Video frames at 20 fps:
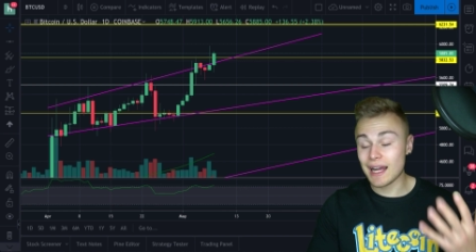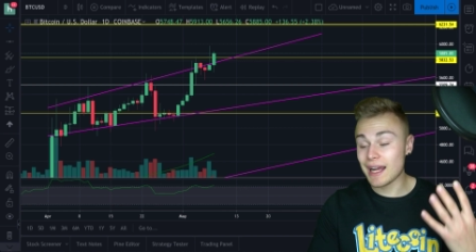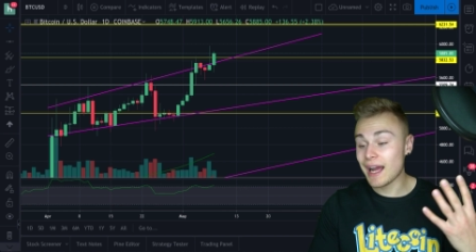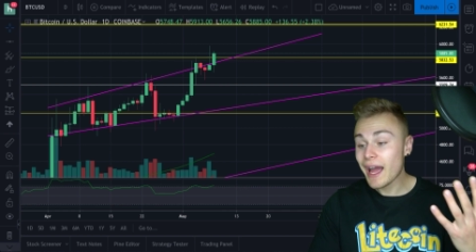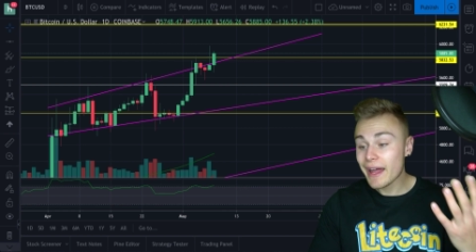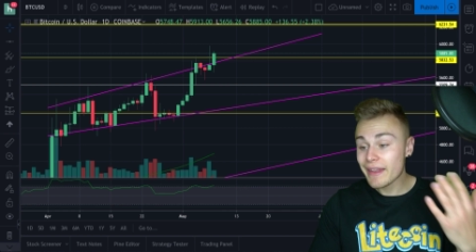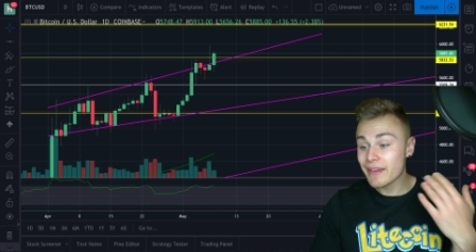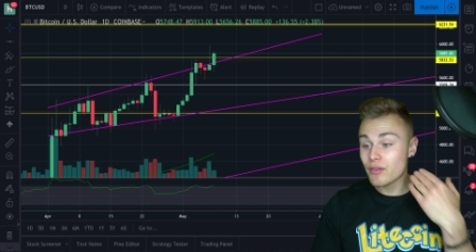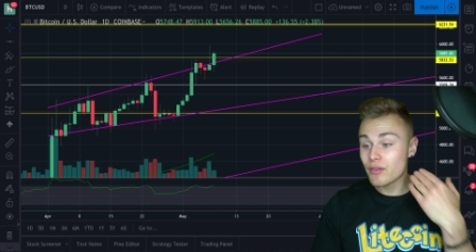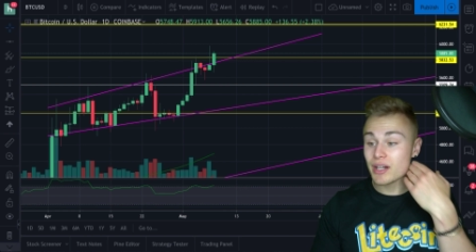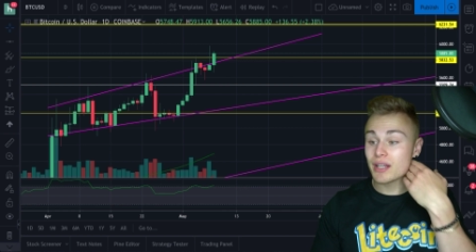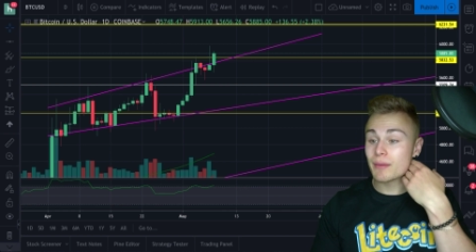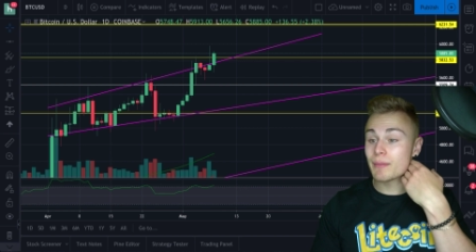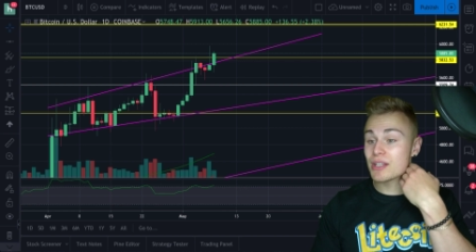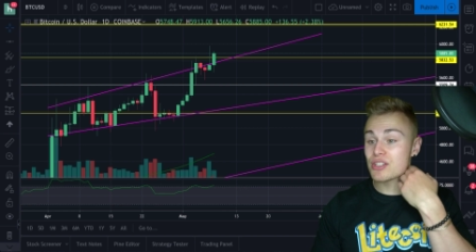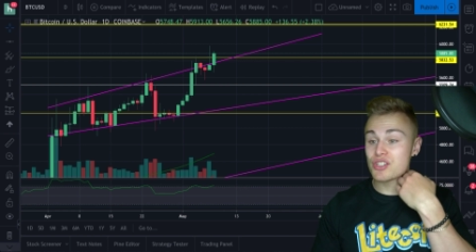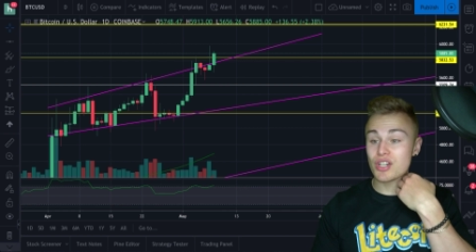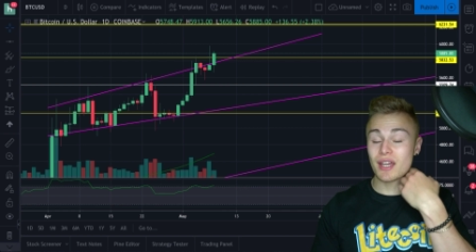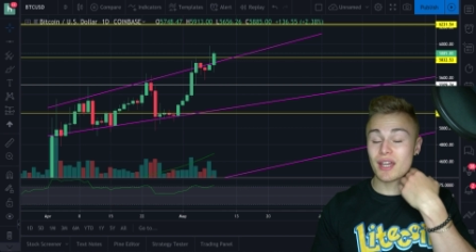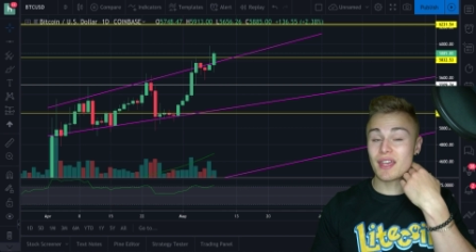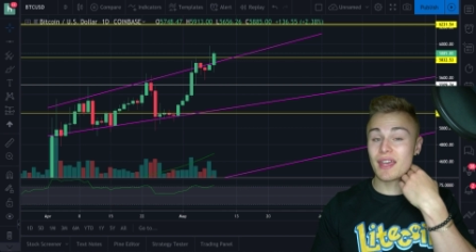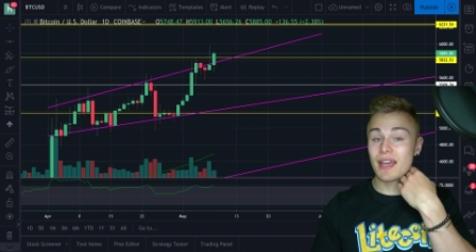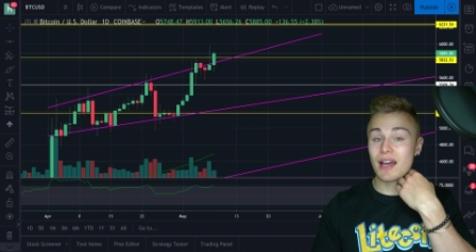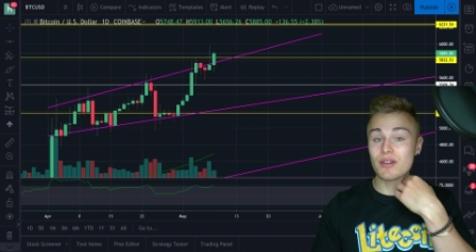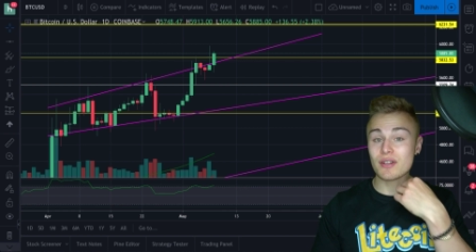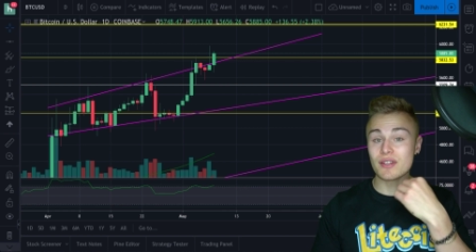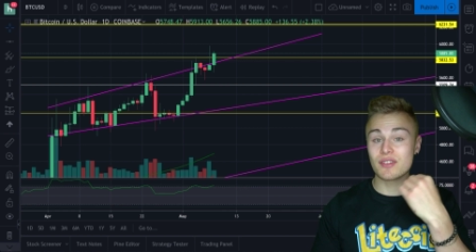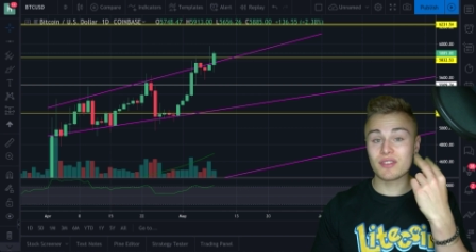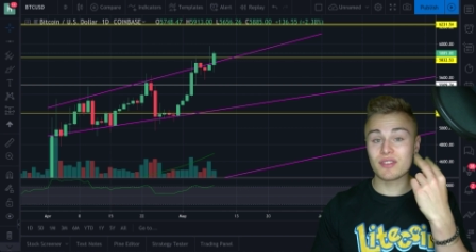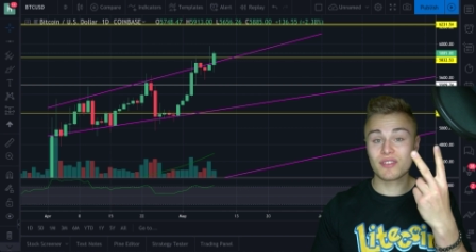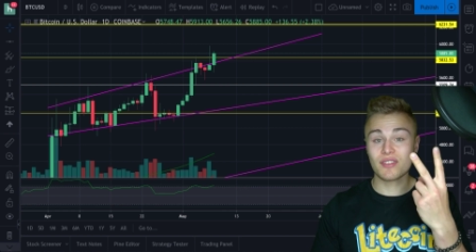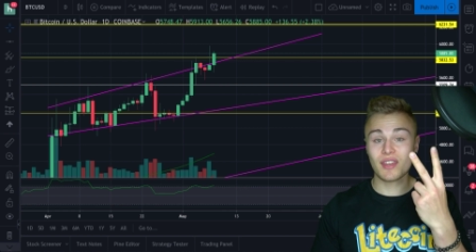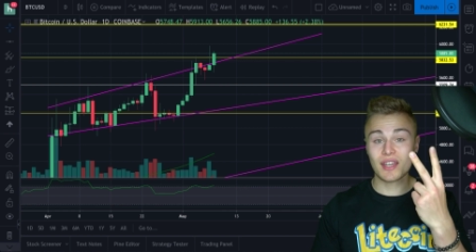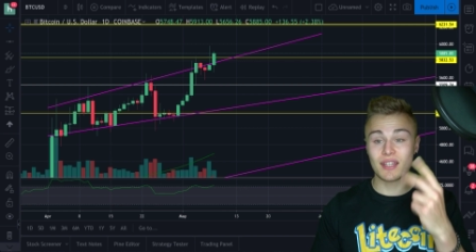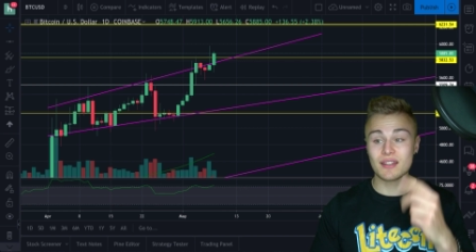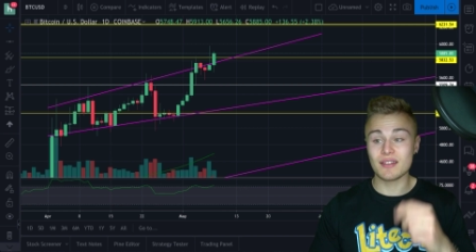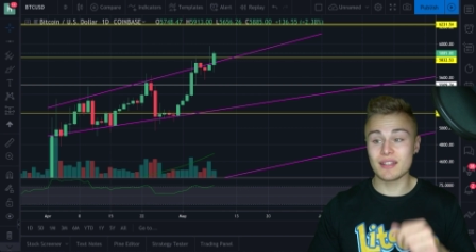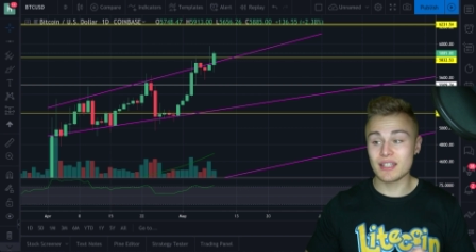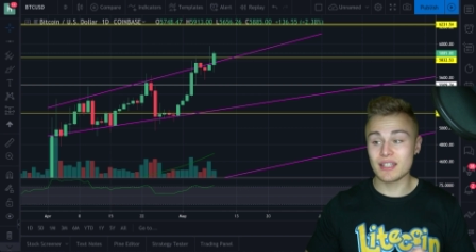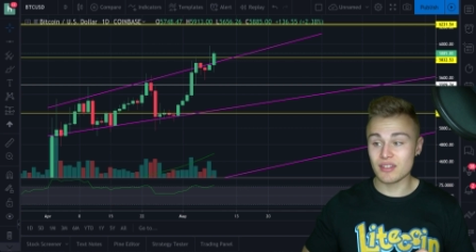I highly recommend checking out. It's the
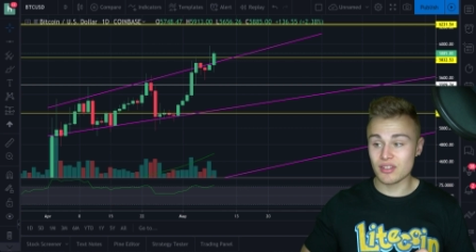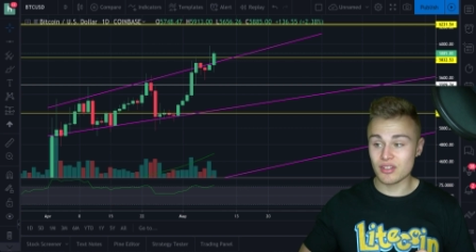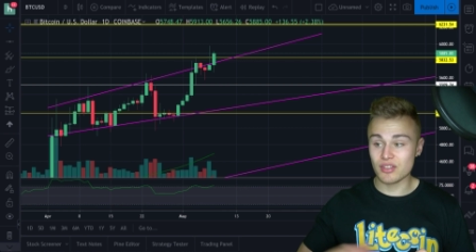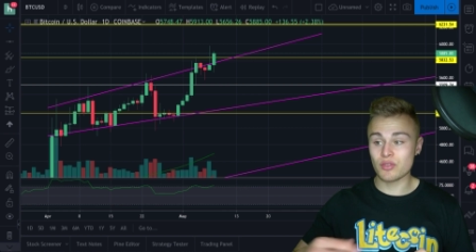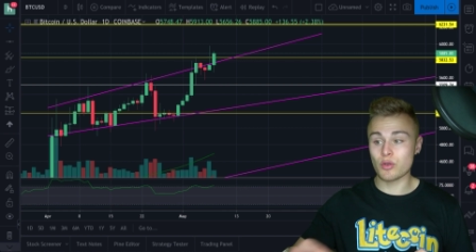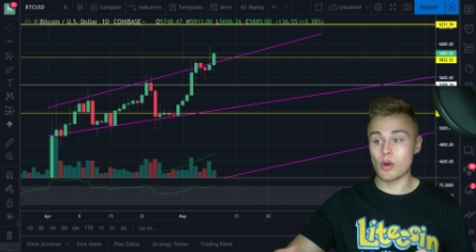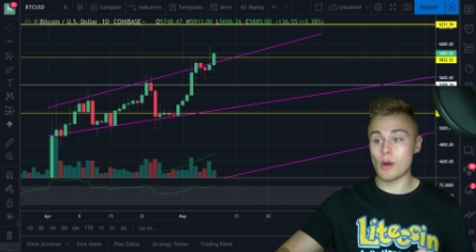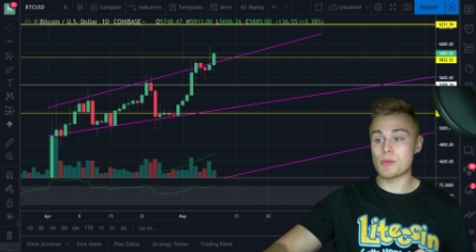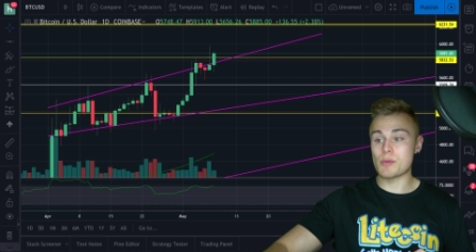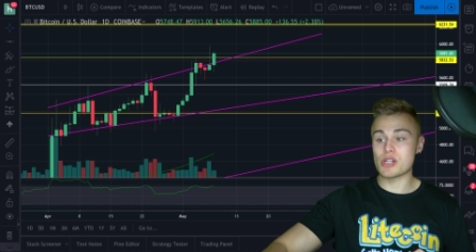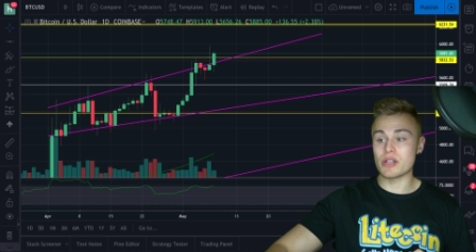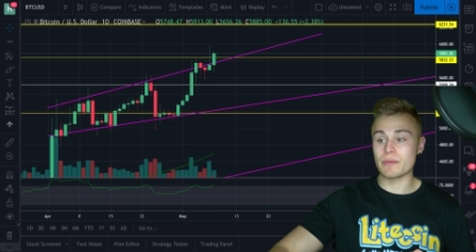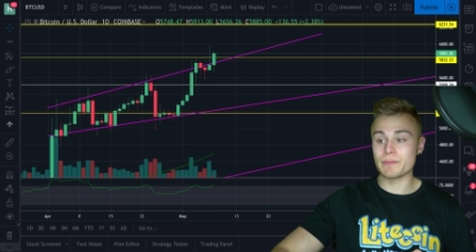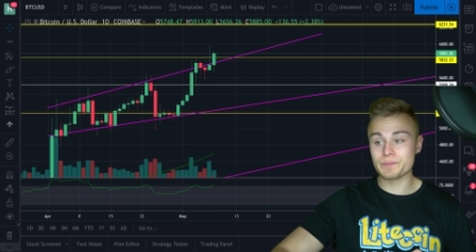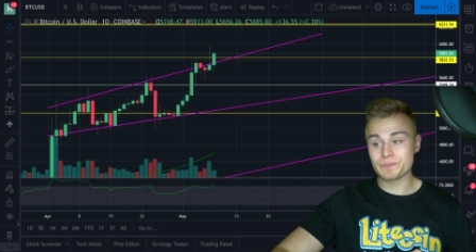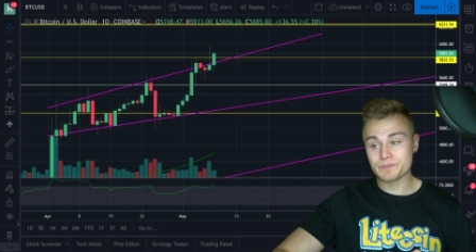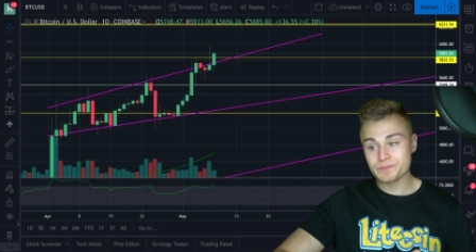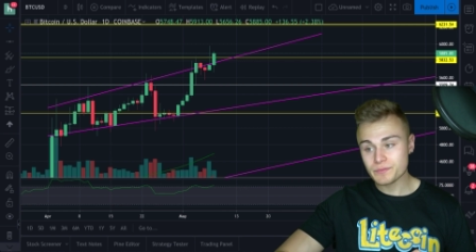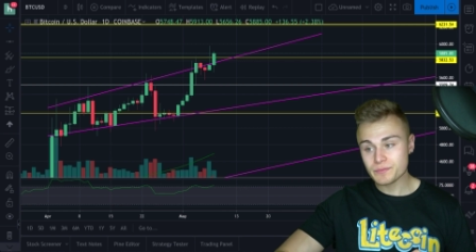second link in the description.